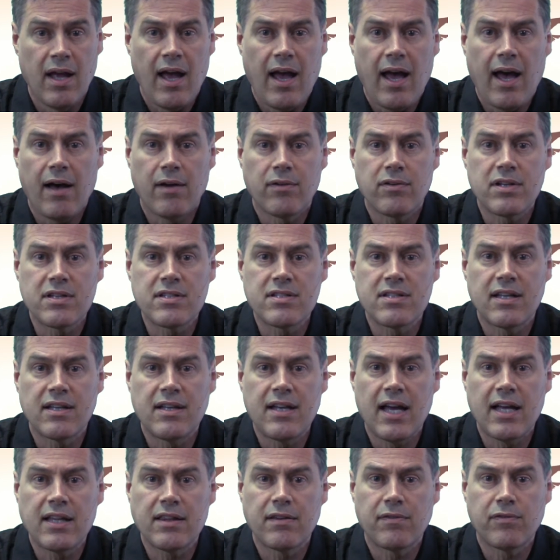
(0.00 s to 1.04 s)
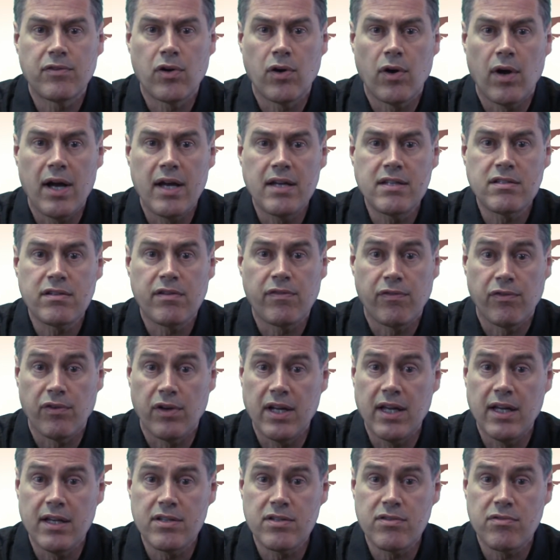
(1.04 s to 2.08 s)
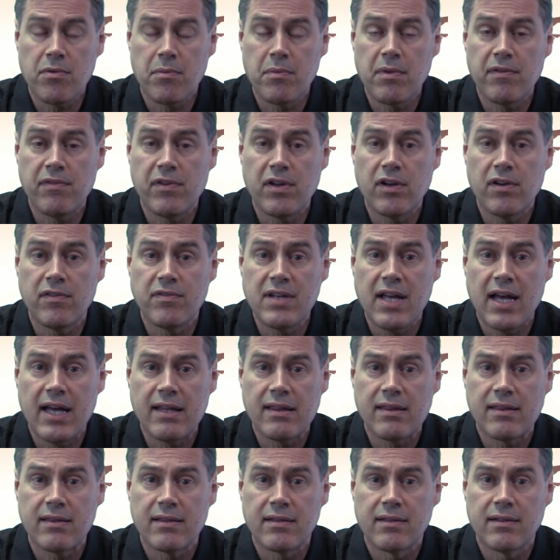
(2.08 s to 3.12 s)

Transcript: How does the death of Christ free us from the fear of death?